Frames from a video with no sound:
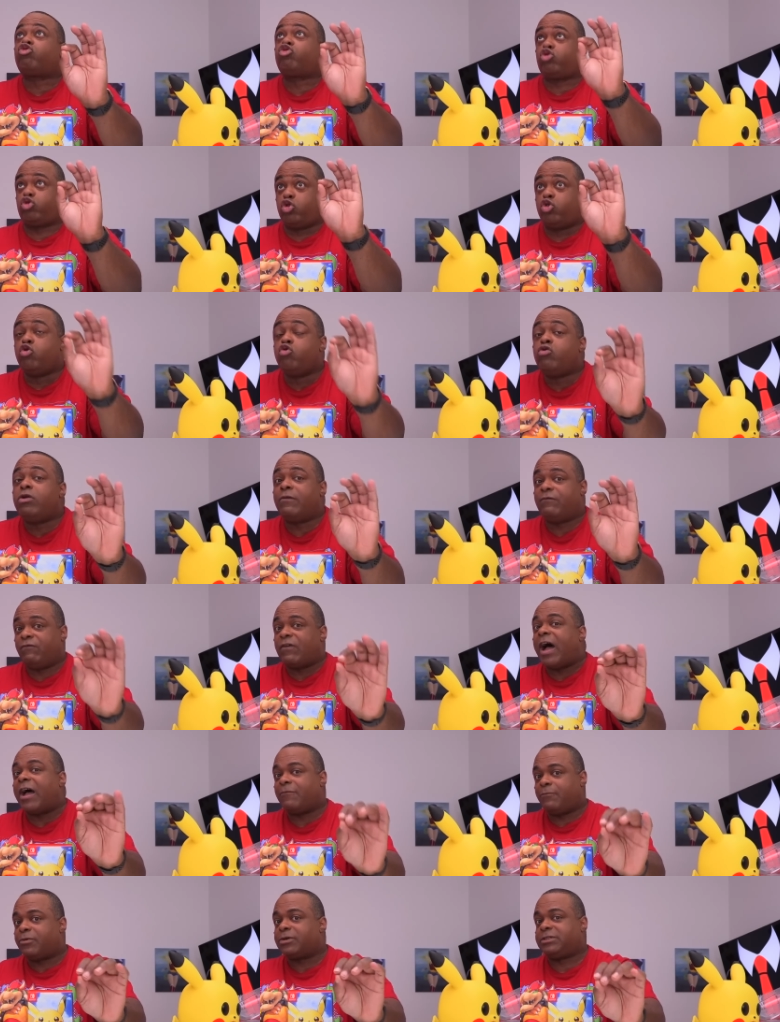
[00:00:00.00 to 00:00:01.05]
two to
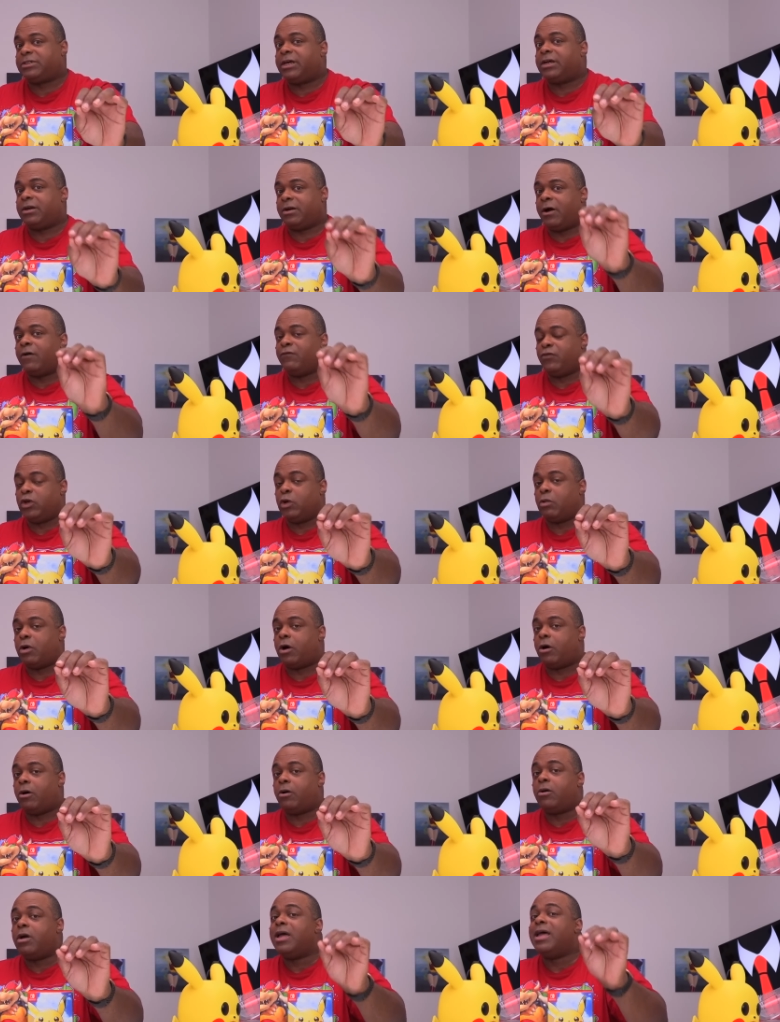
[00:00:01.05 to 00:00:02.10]
five percent of you
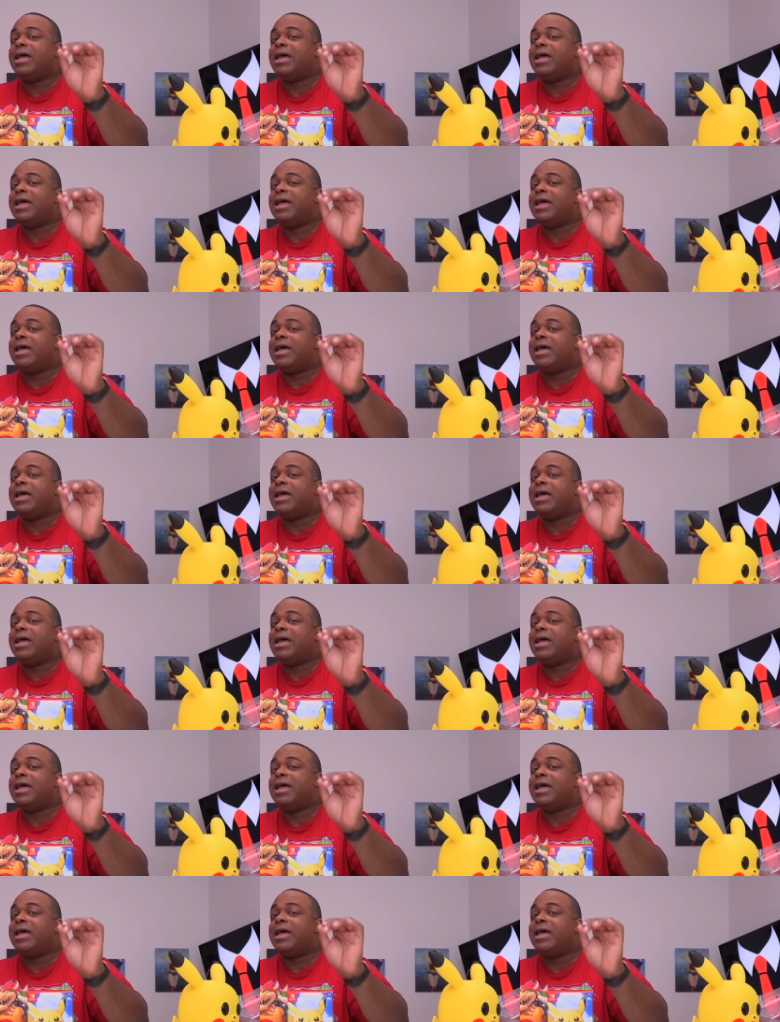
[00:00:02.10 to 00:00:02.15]
all